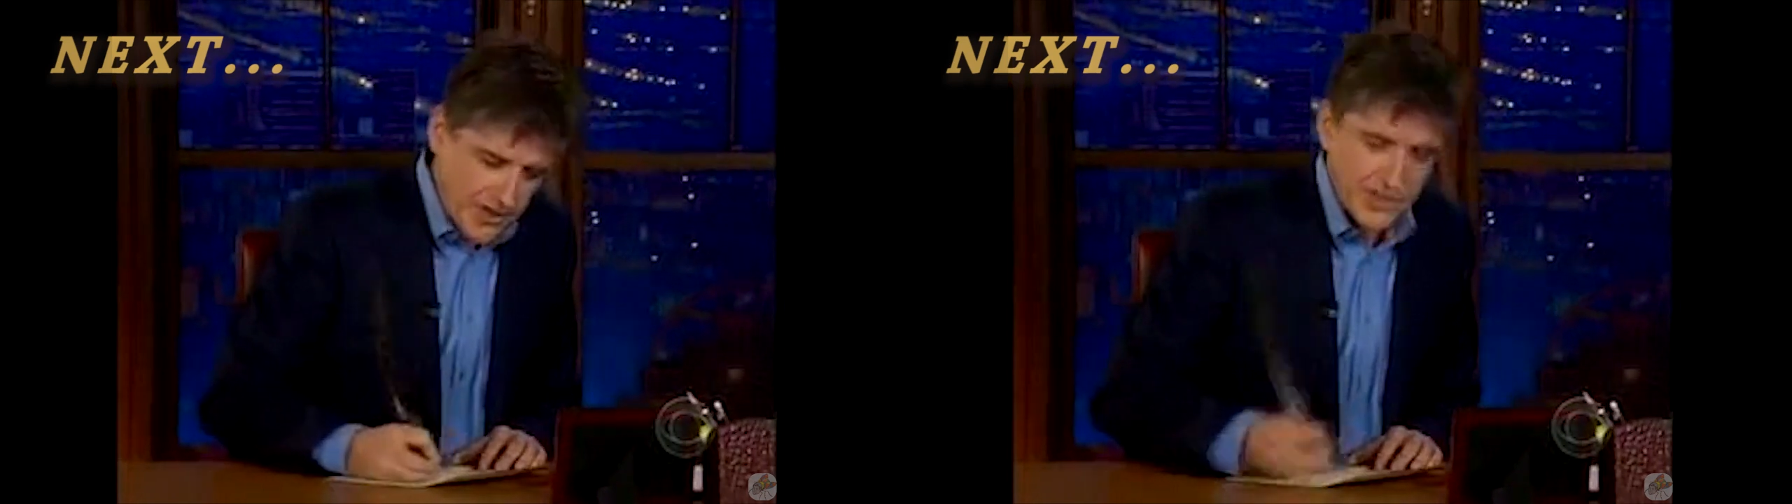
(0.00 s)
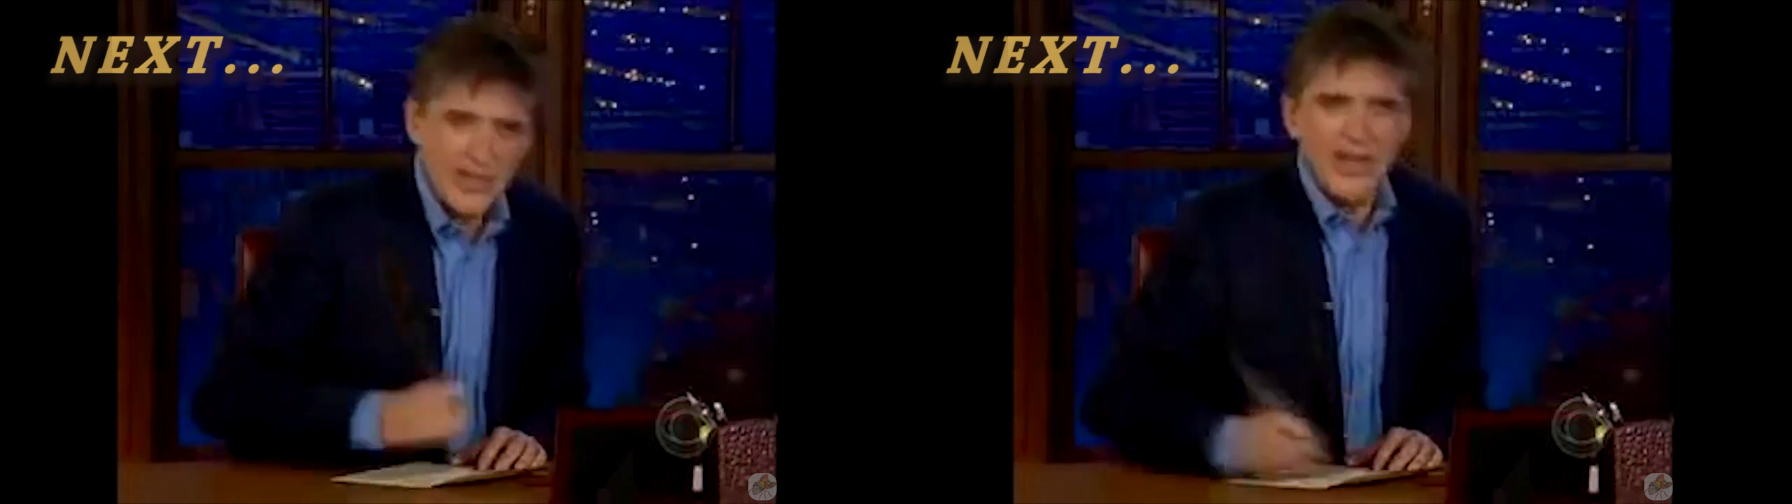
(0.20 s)

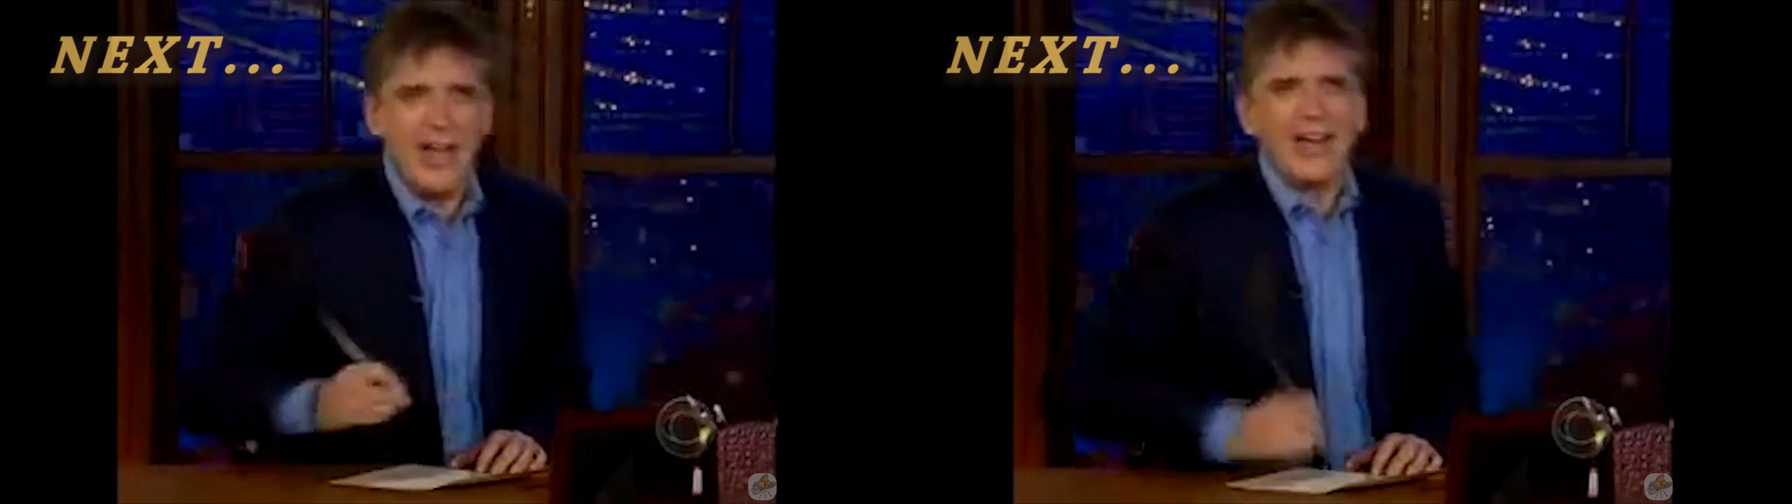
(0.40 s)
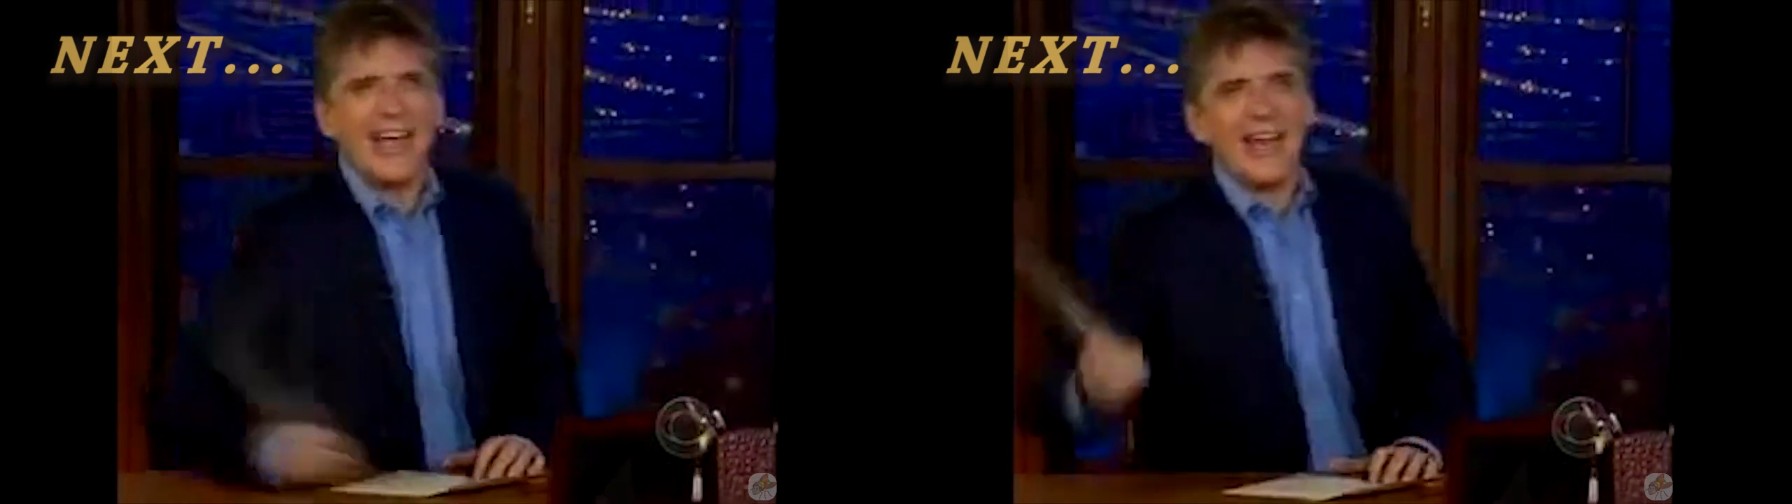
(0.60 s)
Ferguson.
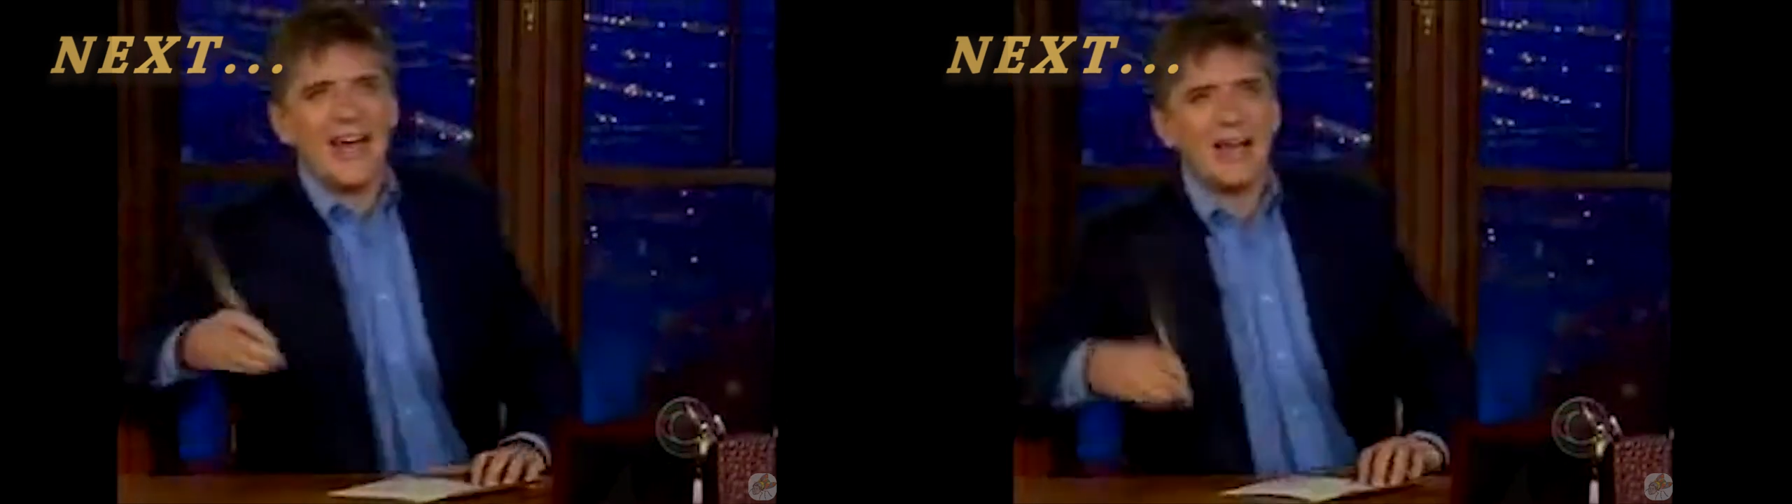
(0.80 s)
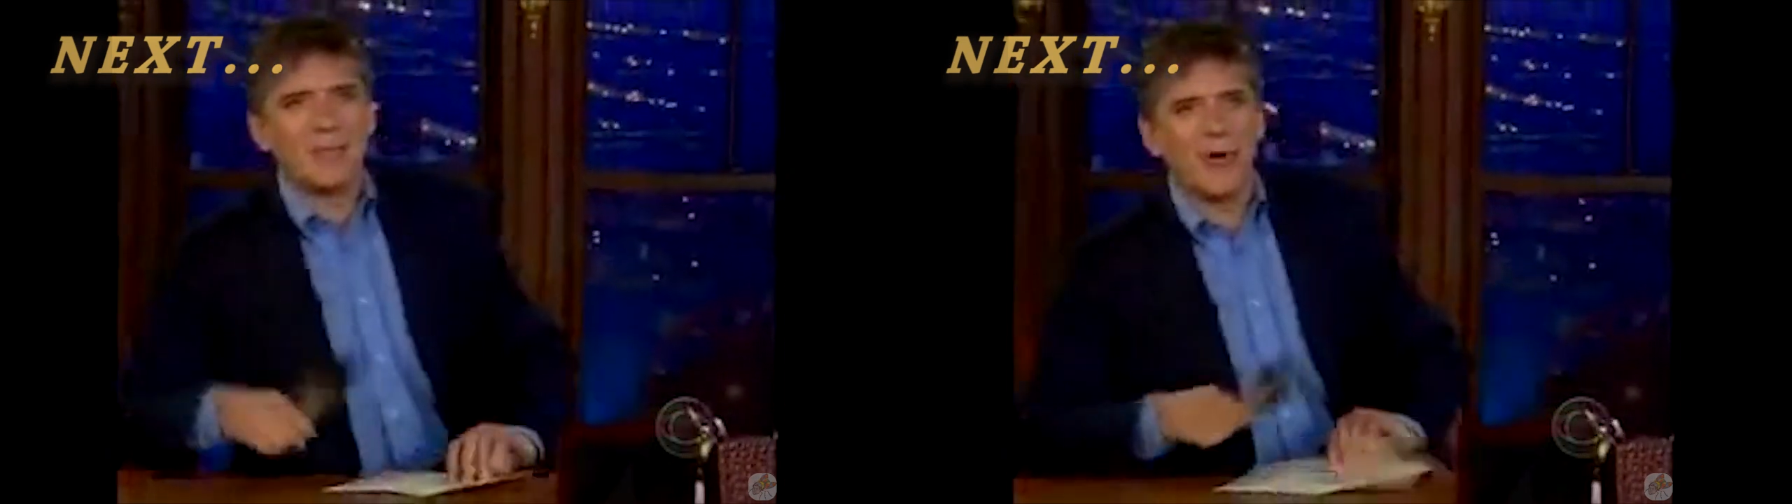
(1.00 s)
There you are.
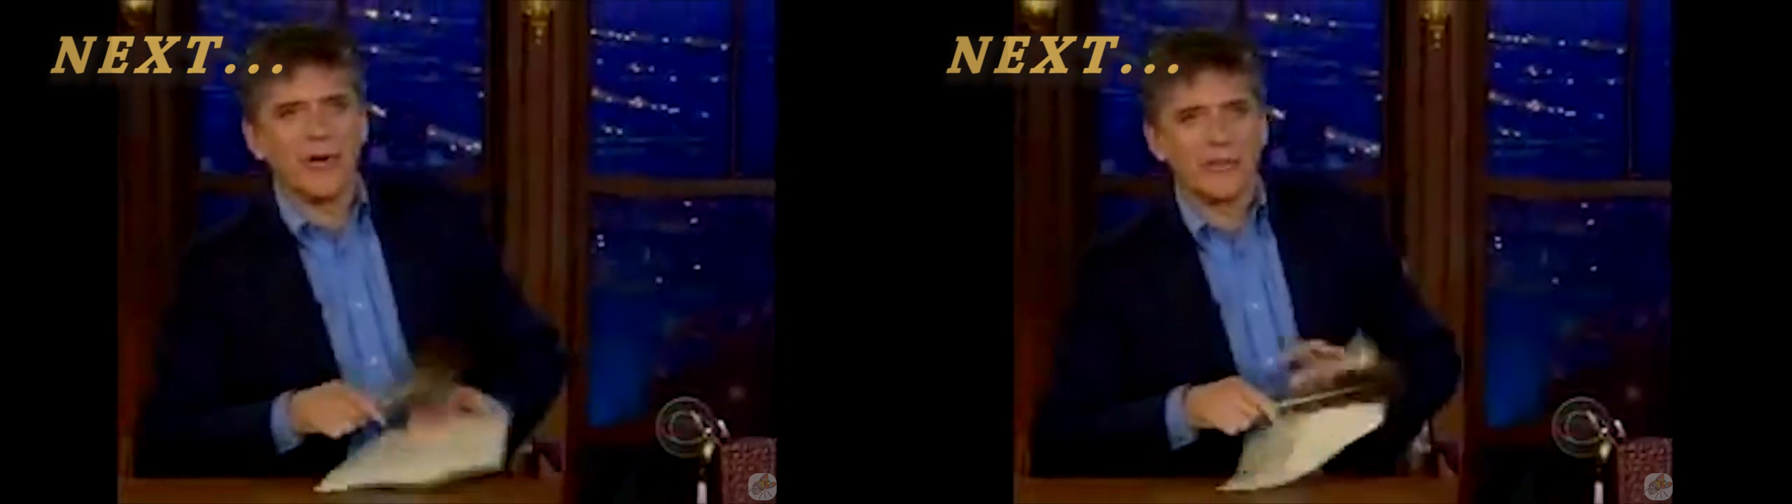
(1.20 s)
Get that